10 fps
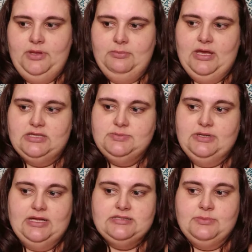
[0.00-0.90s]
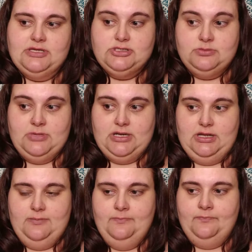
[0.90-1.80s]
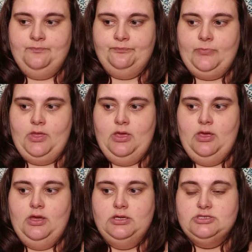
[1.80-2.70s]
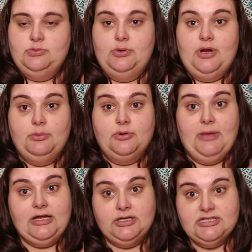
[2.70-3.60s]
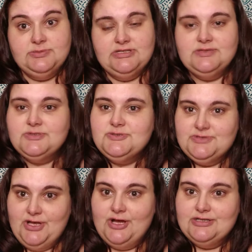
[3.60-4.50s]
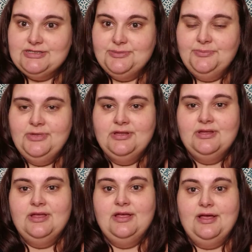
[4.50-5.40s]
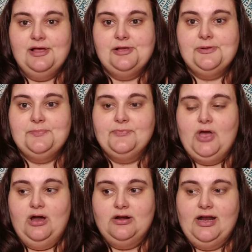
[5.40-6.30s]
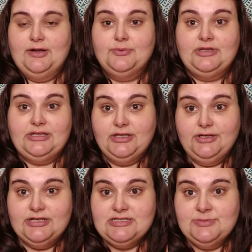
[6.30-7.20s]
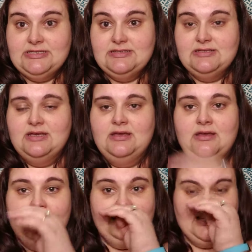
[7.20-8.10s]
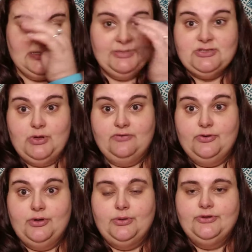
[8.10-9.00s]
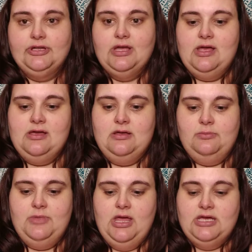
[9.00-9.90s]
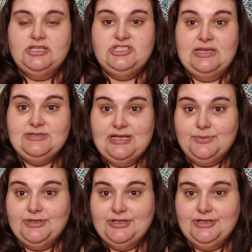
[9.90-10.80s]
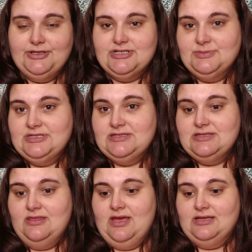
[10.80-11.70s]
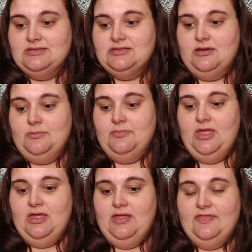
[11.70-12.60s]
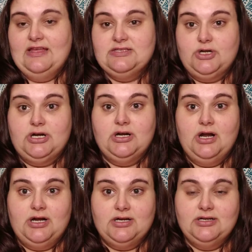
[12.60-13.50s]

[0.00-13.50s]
Me and my husband got some extra money, so we were able to buy Christmas, which was awesome. Connor had a really good Christmas. That's my 12-year-old. James had a really good Christmas. That's our